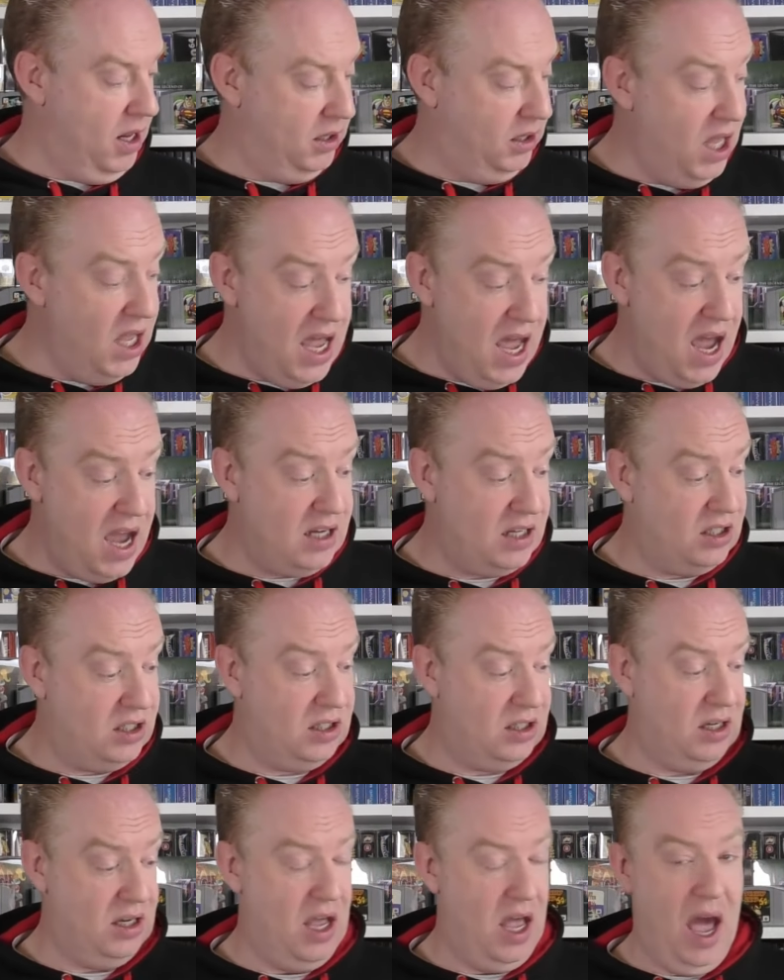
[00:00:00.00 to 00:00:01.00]

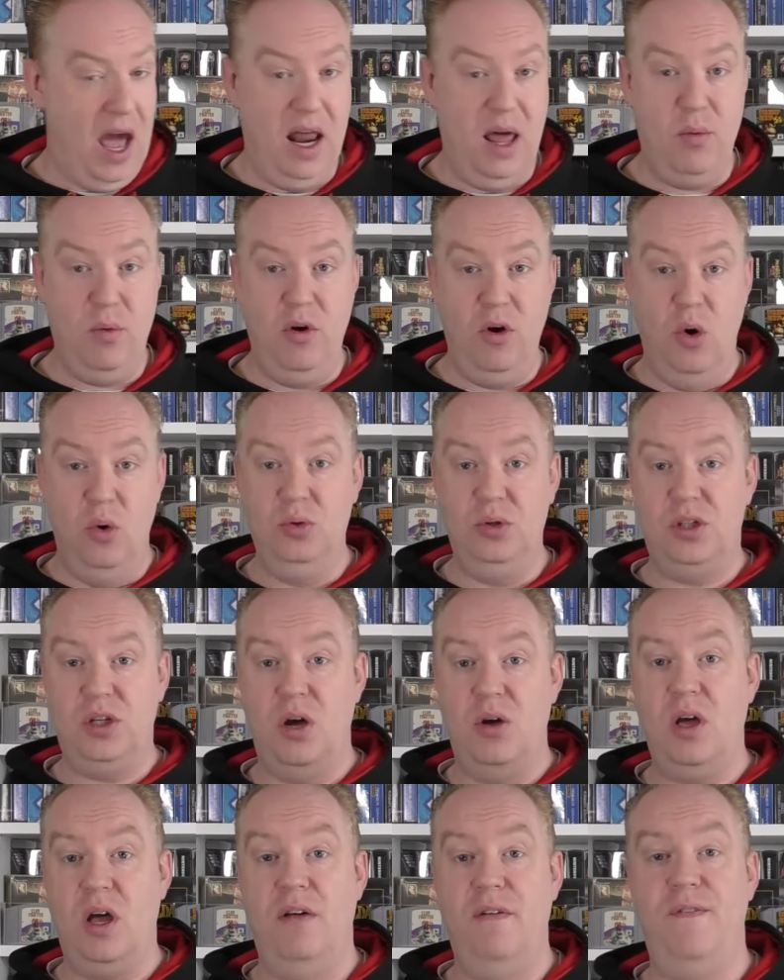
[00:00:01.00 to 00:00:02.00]
DS, and then we're
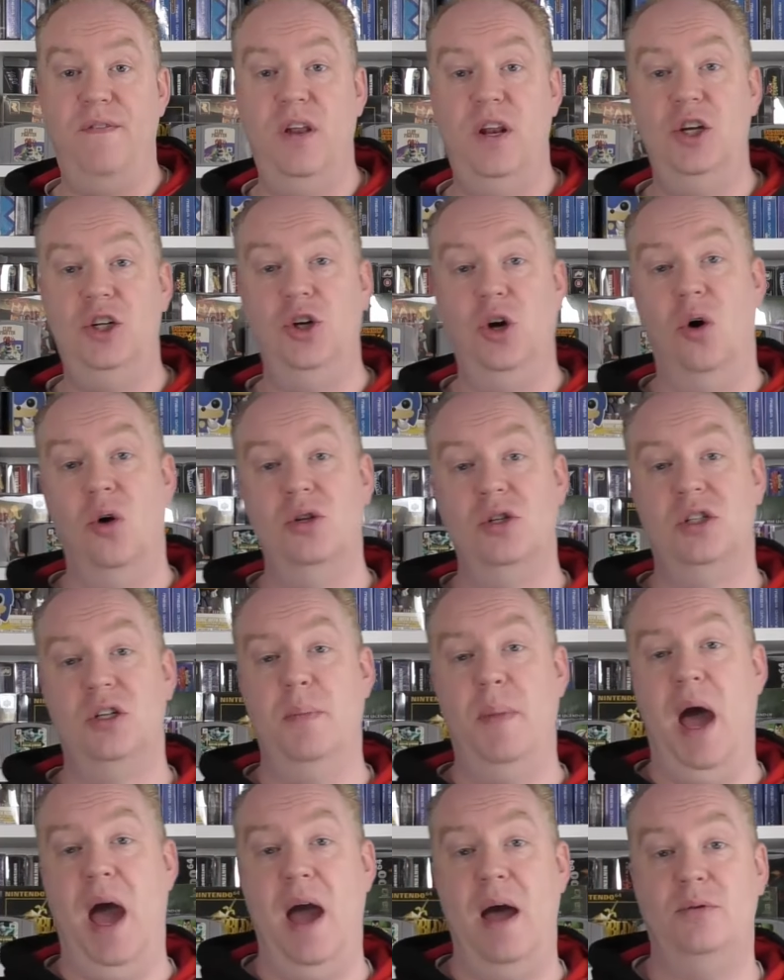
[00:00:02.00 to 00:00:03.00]
also going to finish on
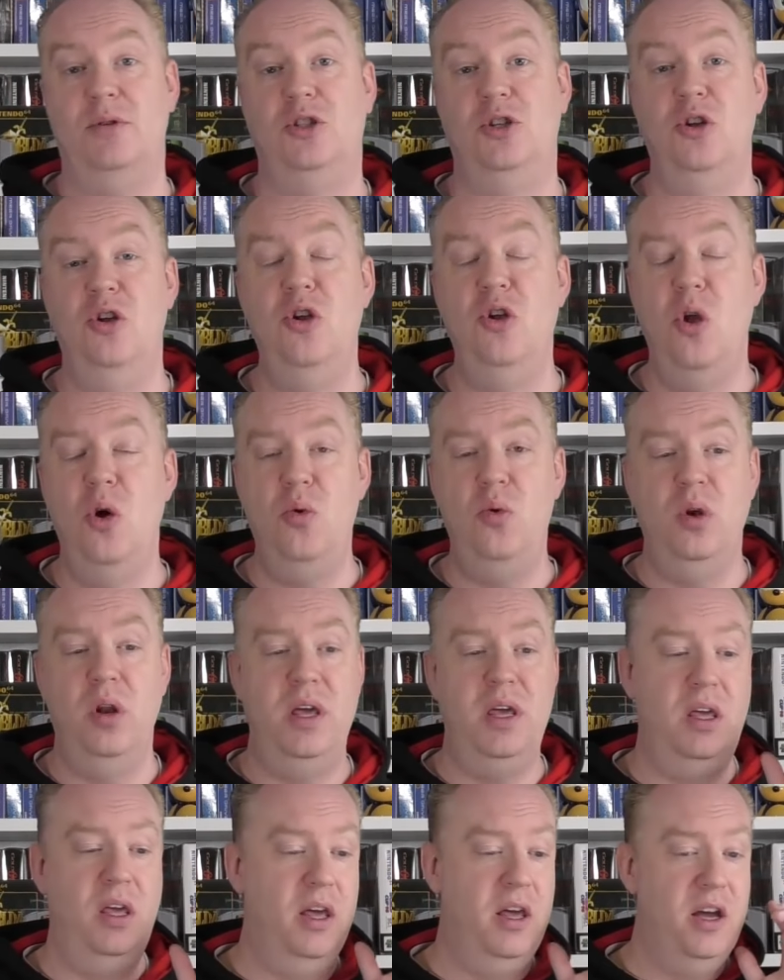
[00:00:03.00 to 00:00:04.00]
some
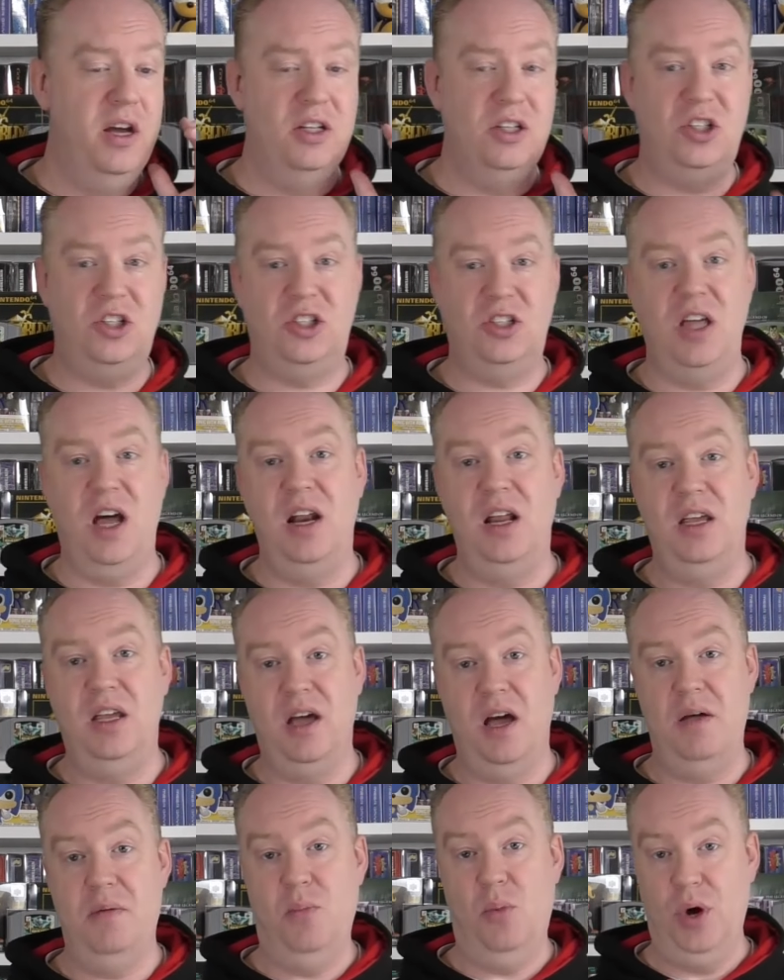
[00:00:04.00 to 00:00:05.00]
absolutely stunning
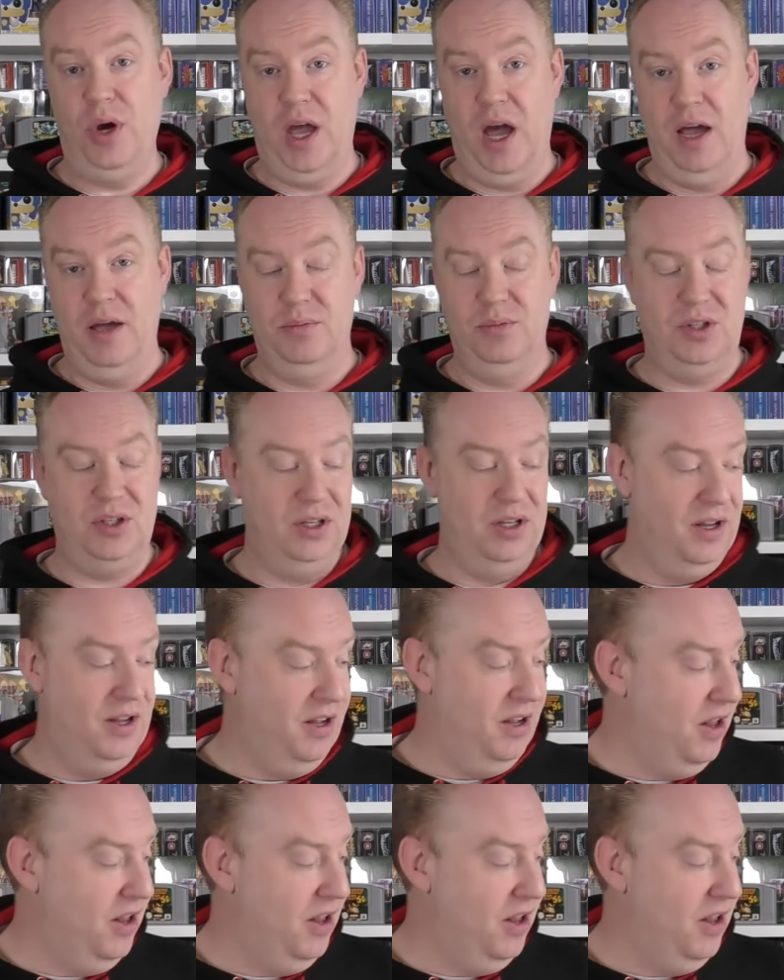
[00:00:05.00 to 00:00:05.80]
Game Boy games.